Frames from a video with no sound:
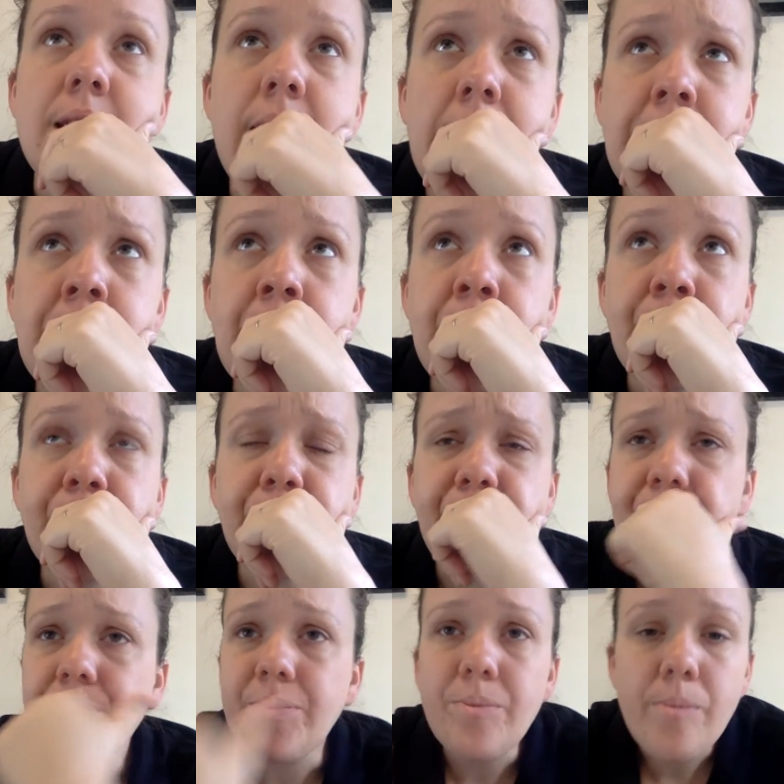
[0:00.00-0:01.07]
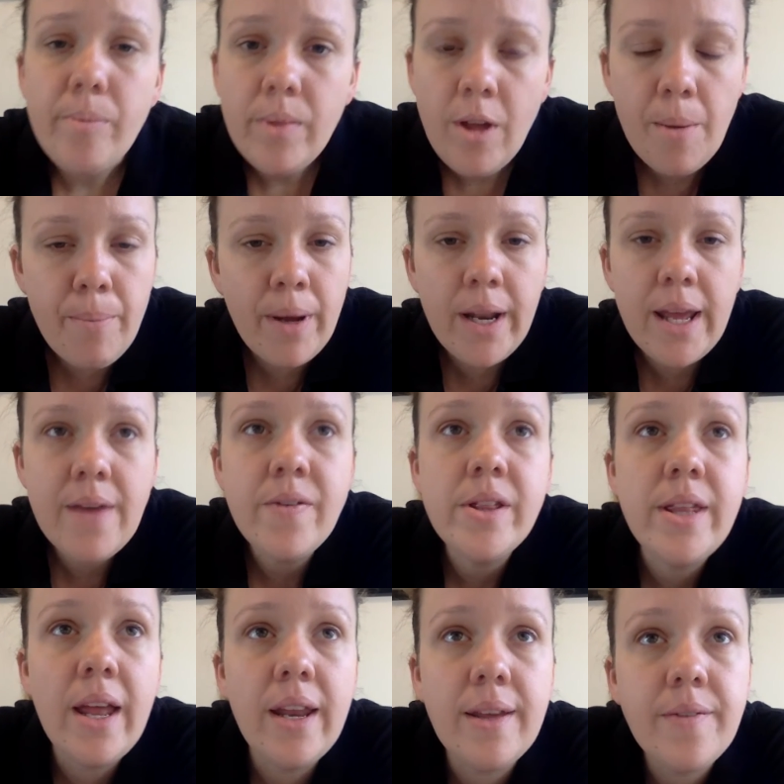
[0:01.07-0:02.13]
Um, but even
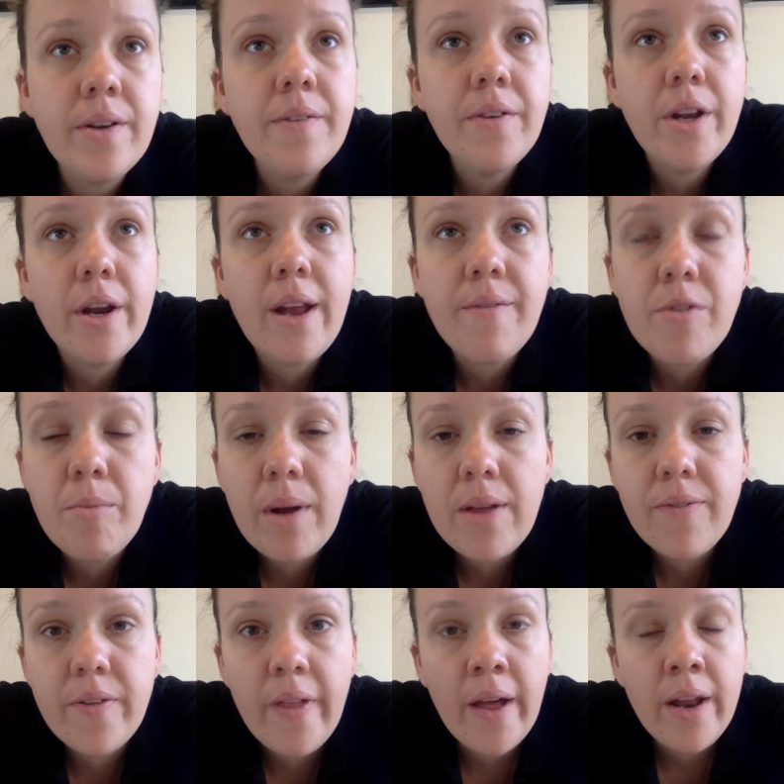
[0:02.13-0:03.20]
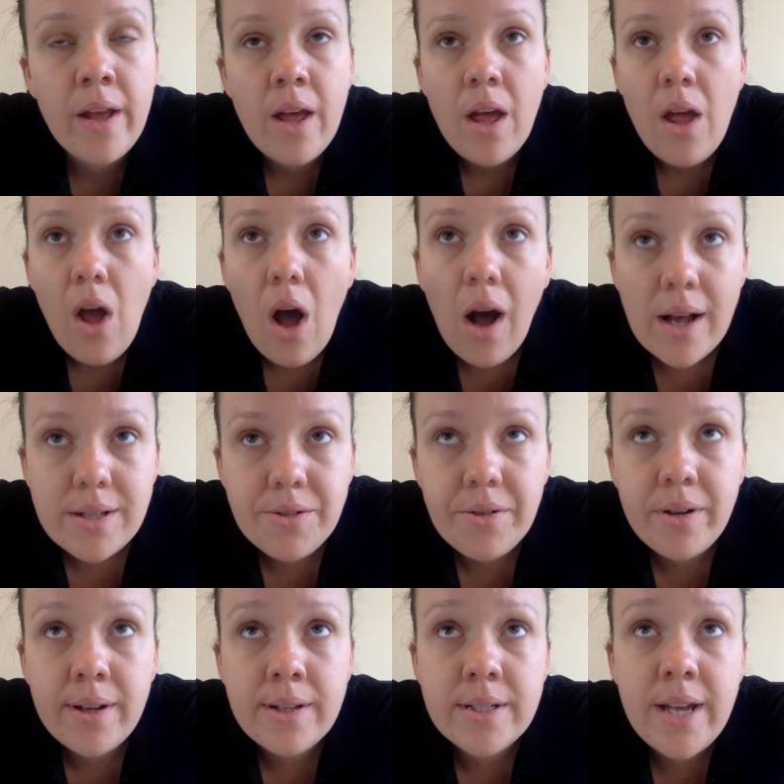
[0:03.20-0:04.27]
then, even if you don't have the money for that, ice
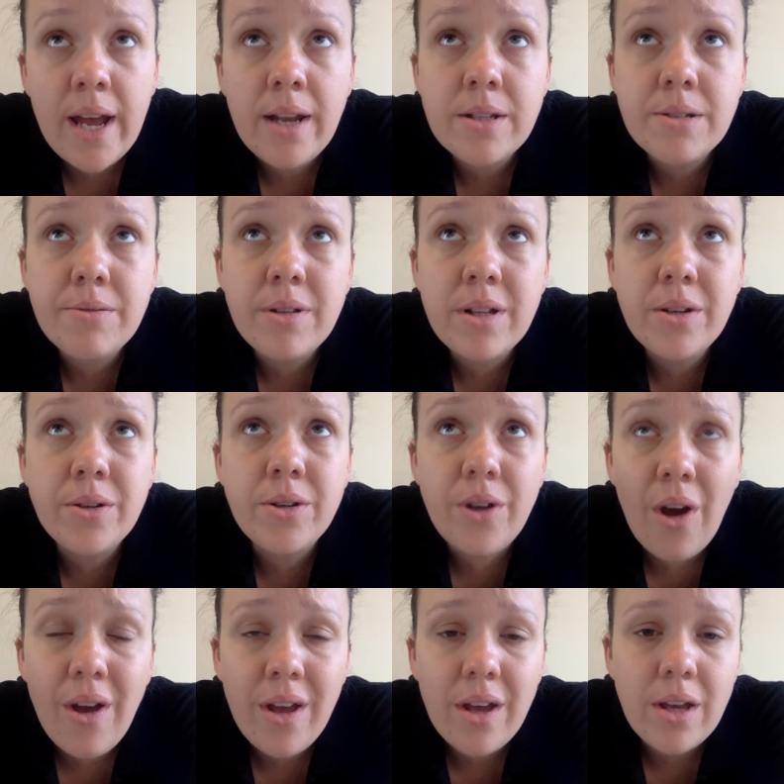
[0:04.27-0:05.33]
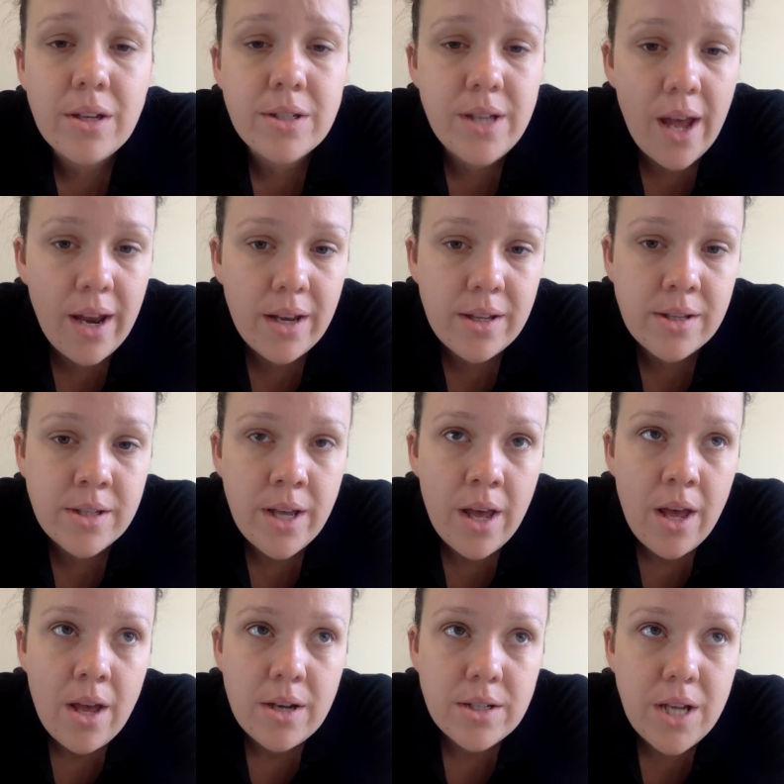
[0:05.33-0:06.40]
cream containers are really good, yogurt containers,
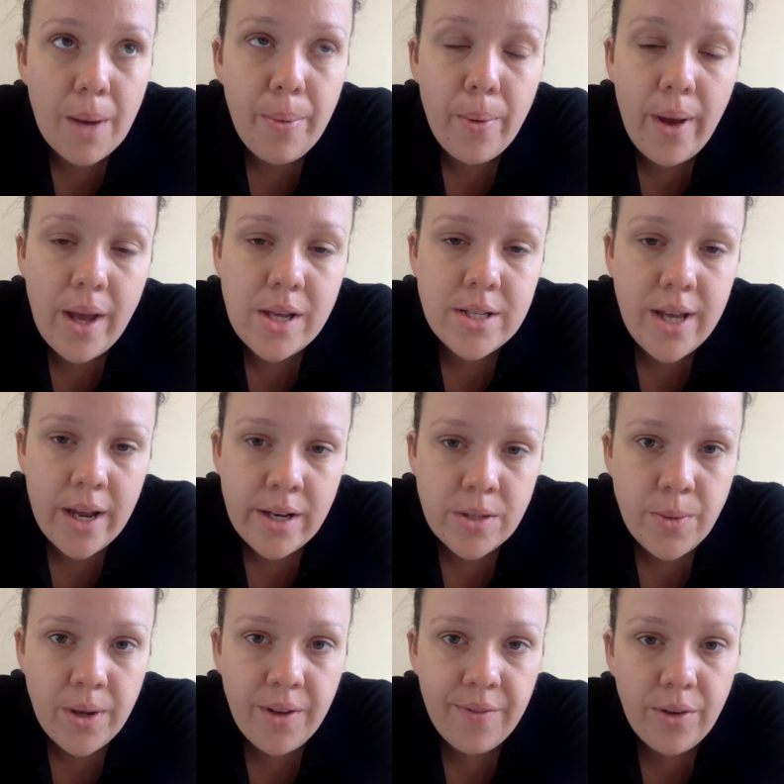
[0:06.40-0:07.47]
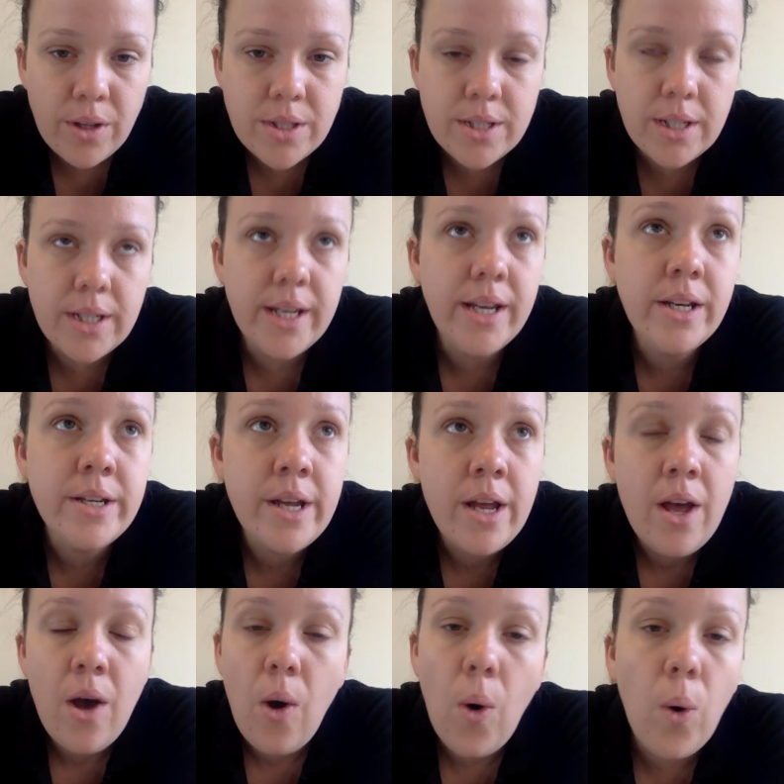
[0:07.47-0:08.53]
Tupperware containers where you've lost the lid,
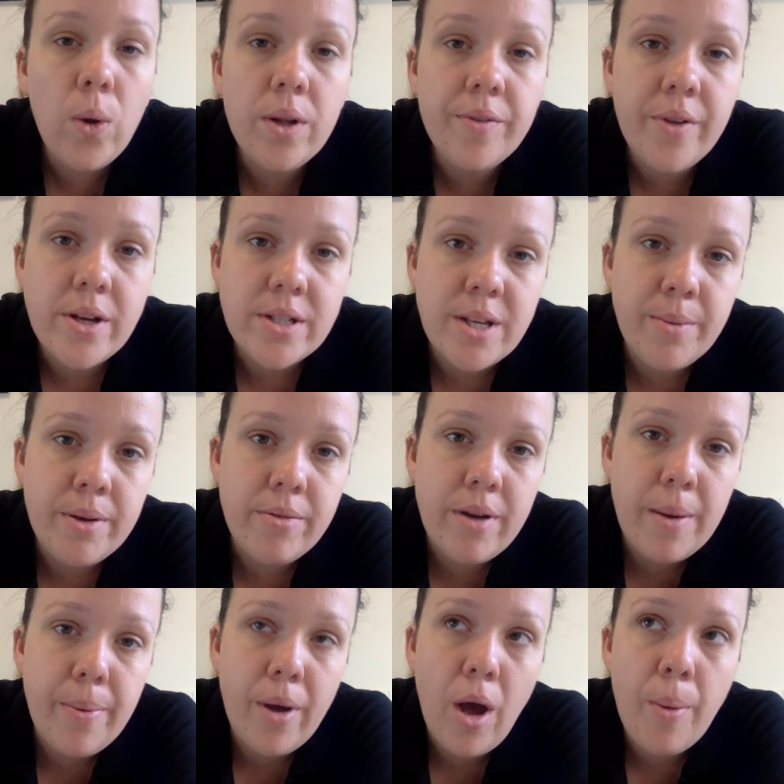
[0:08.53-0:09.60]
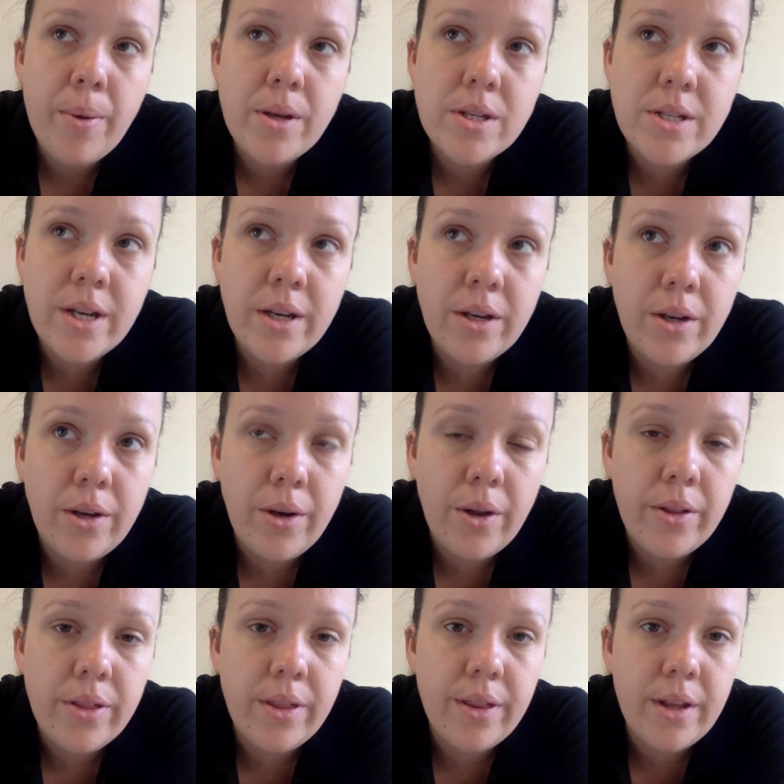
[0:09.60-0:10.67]
all of those can be repurposed, and
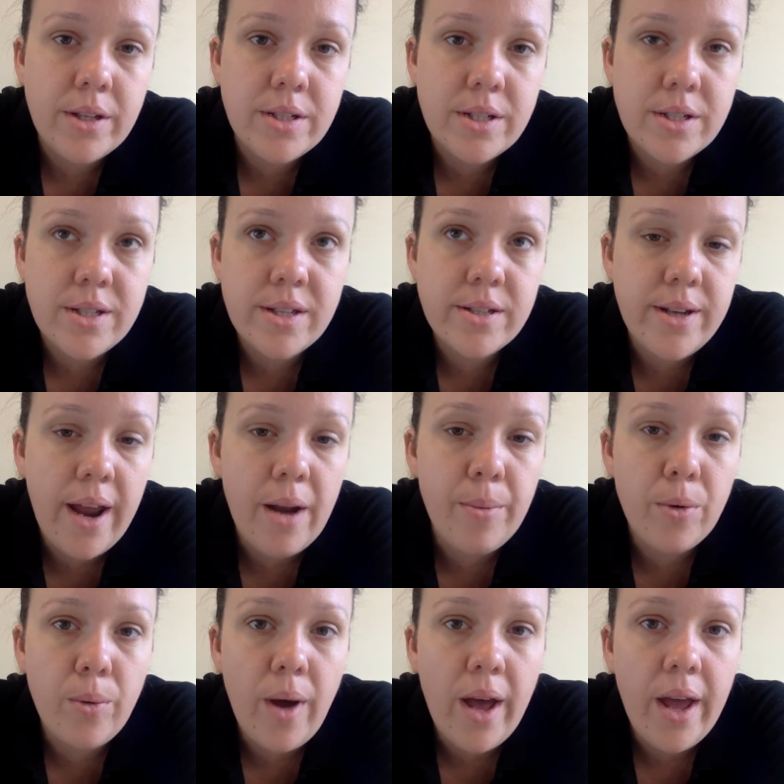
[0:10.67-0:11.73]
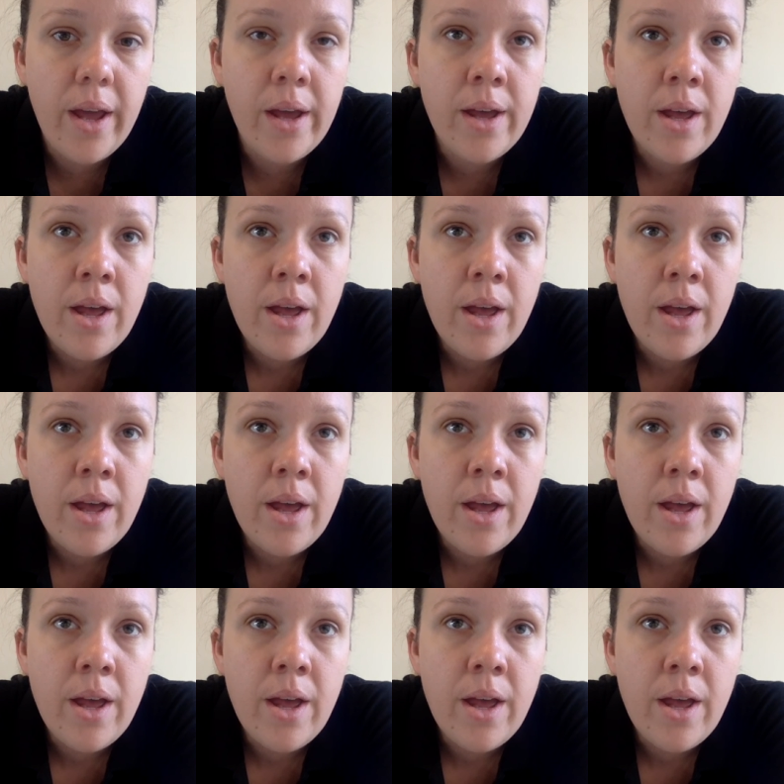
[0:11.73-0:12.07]
it's a sustainable way,